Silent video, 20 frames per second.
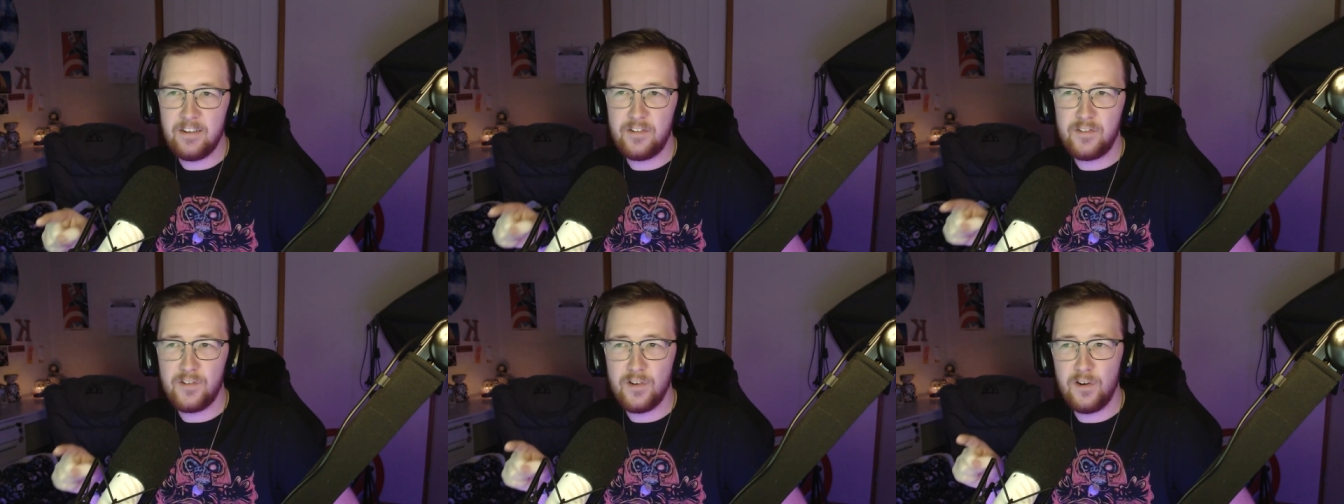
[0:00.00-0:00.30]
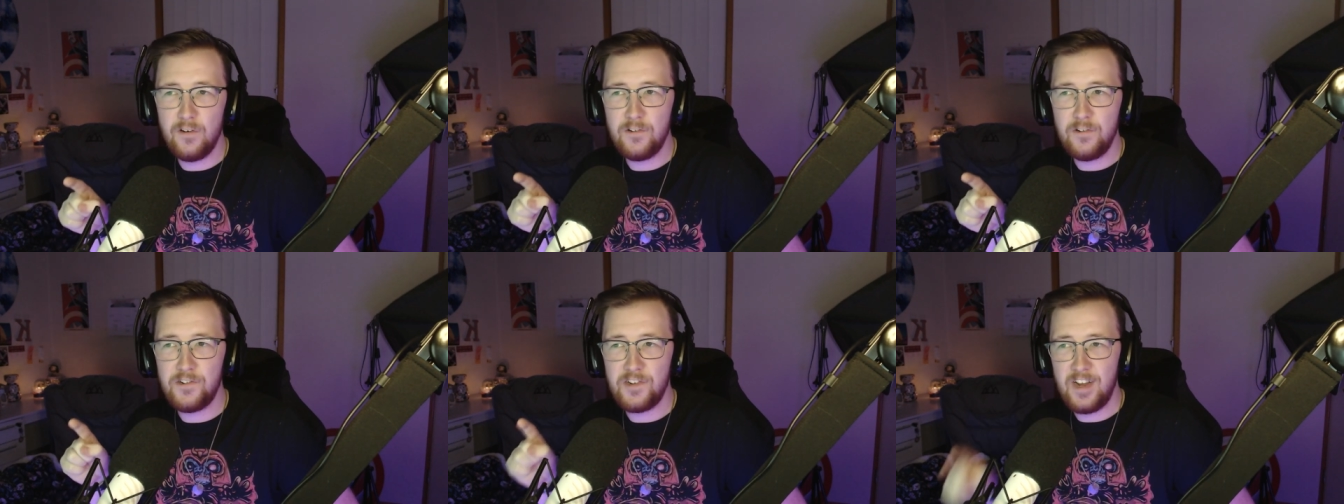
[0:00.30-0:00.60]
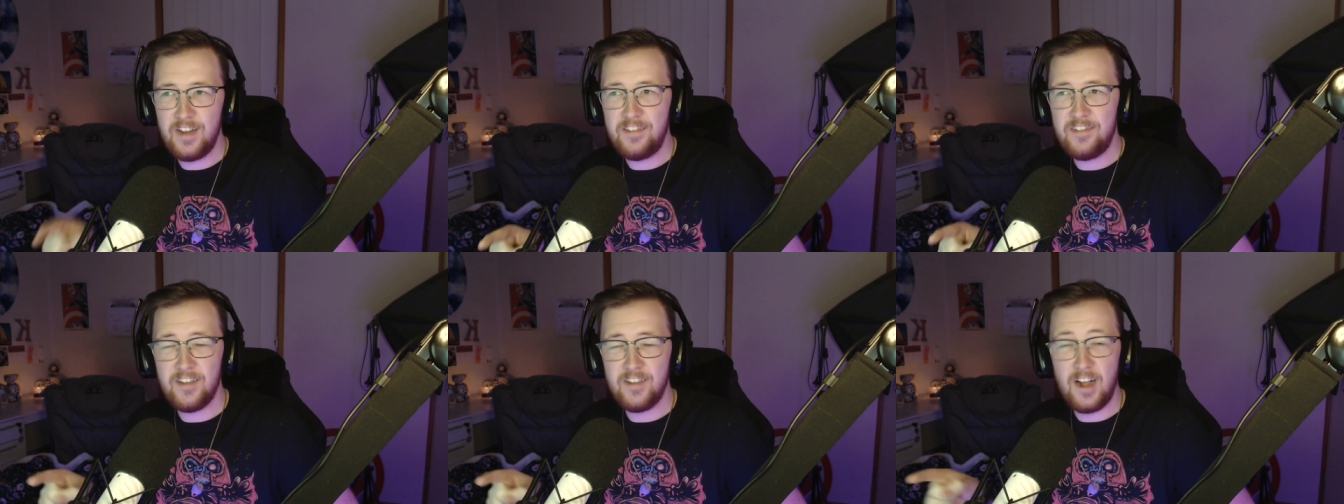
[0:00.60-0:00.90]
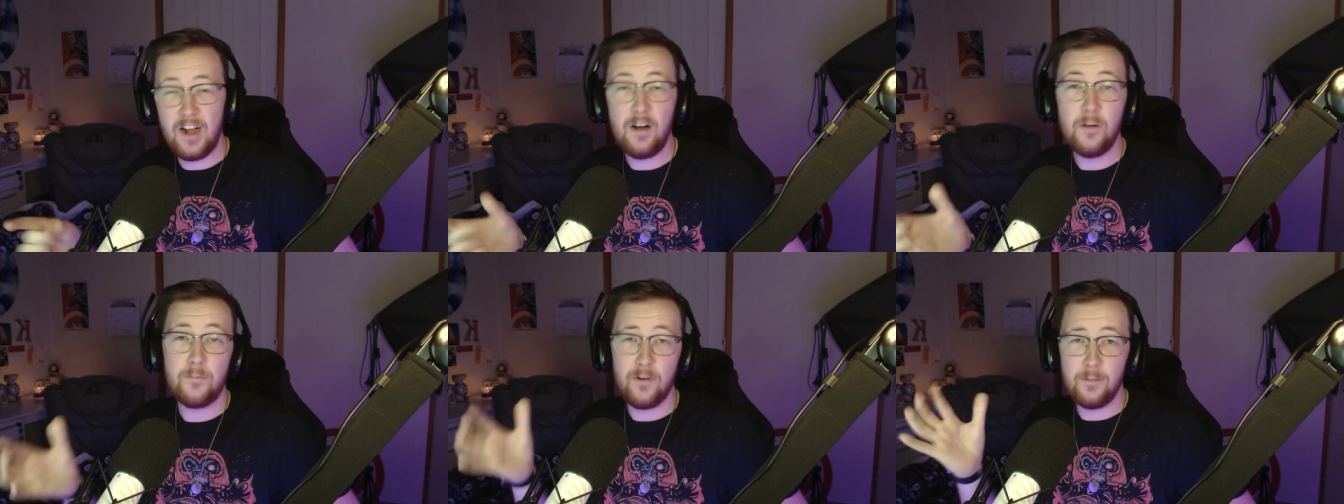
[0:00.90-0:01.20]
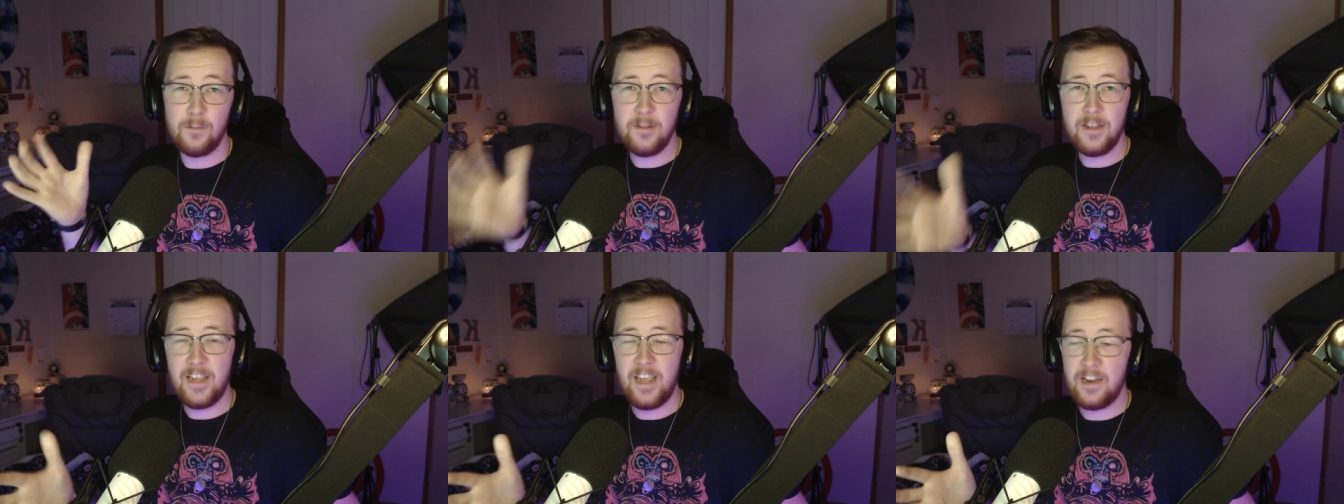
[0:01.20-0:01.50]
so chances are I'll
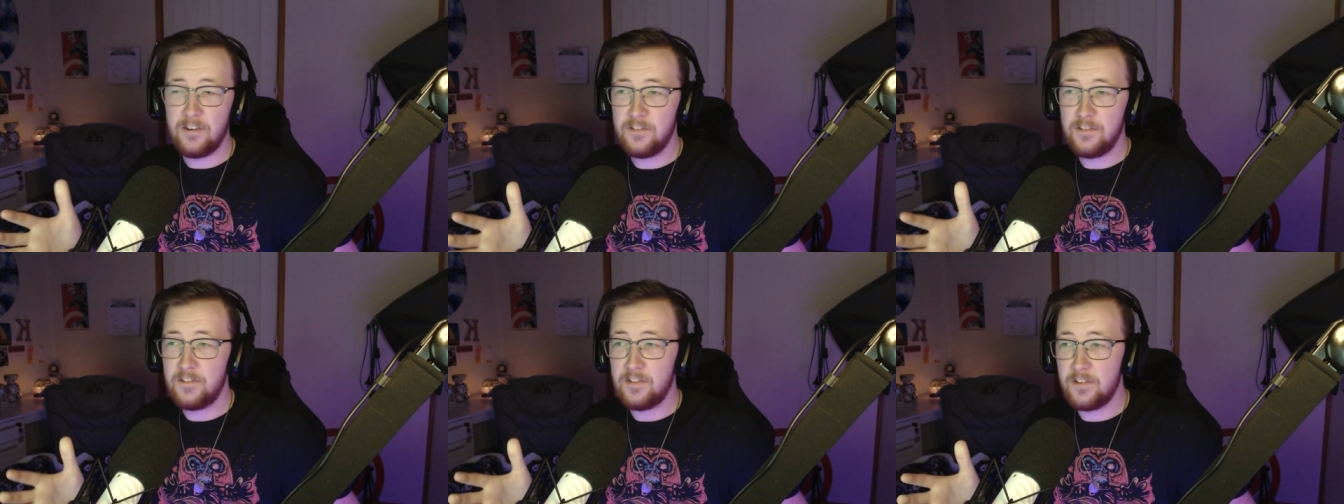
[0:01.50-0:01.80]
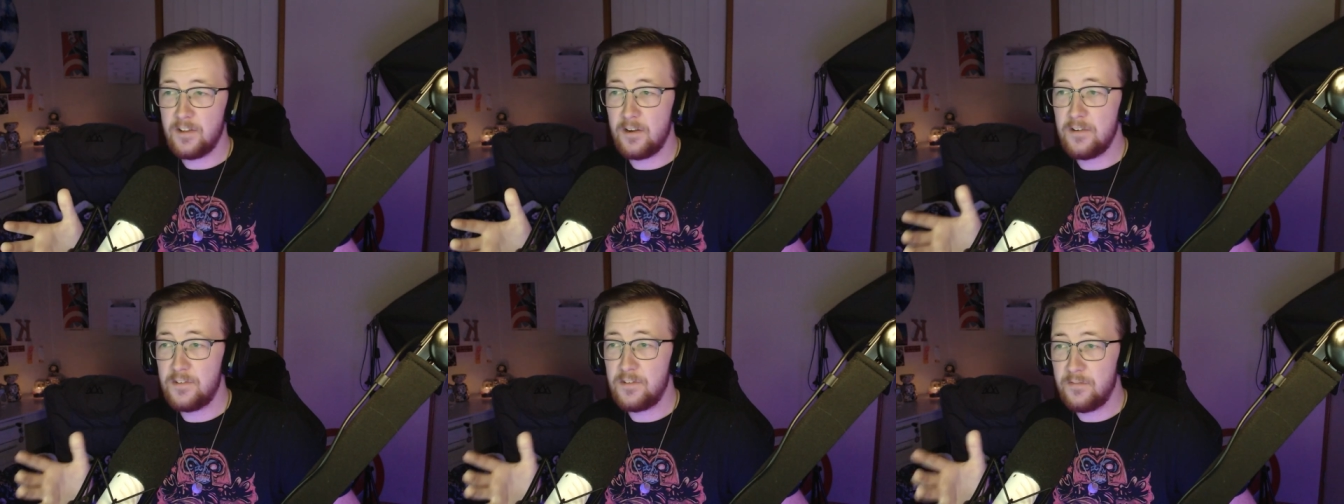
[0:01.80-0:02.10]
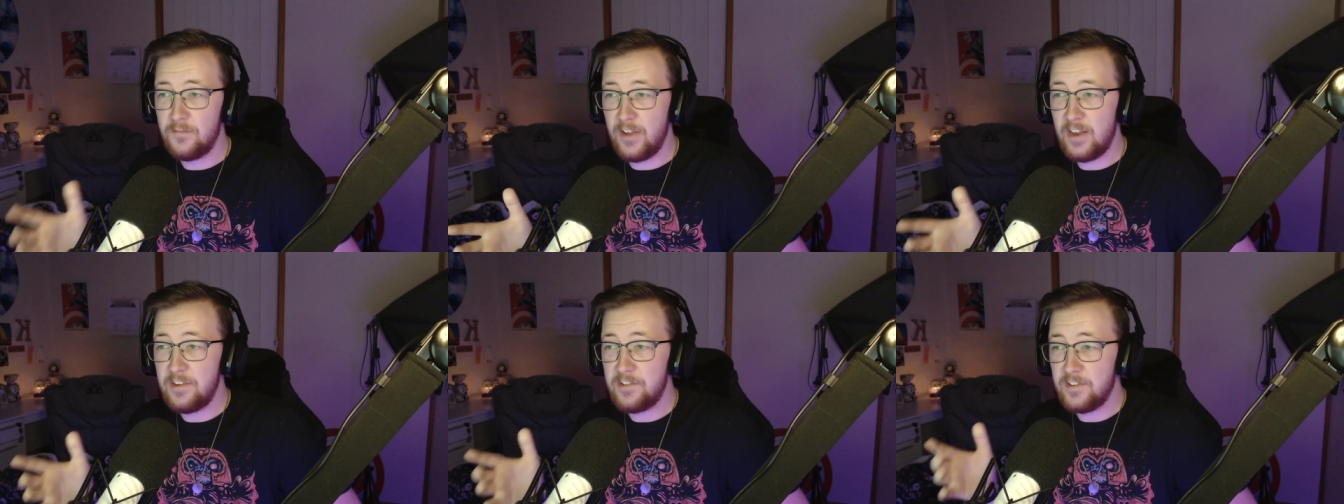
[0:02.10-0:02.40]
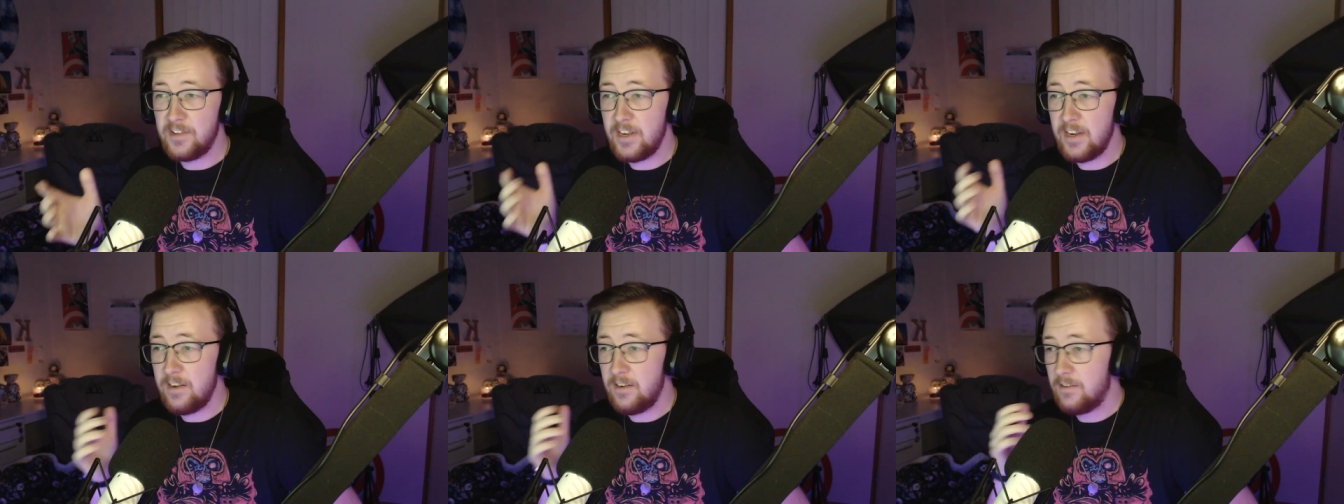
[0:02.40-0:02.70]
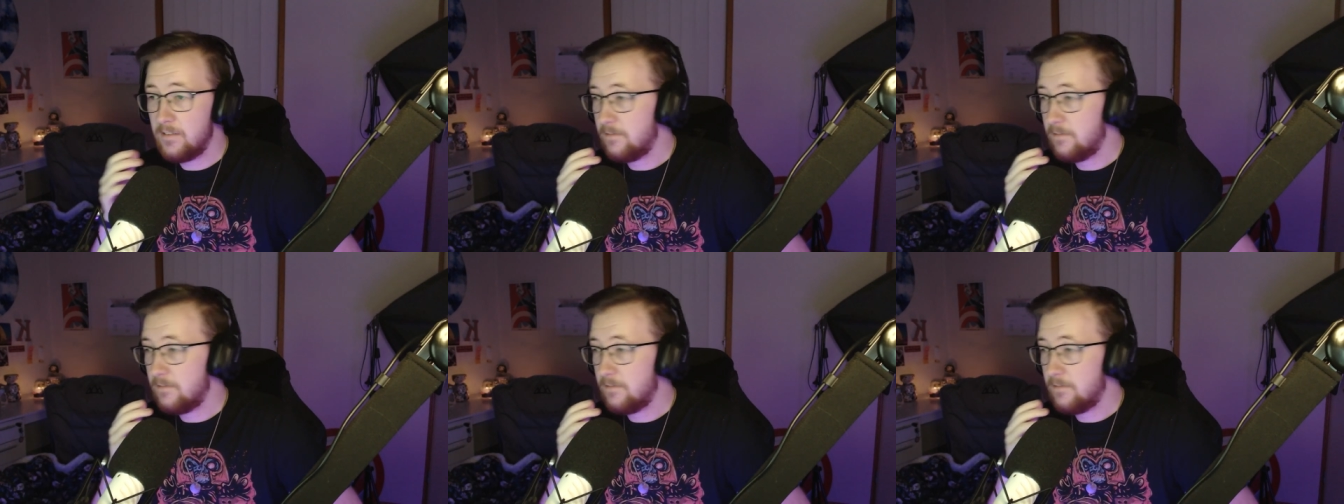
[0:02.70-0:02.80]
probably get onto those eventually.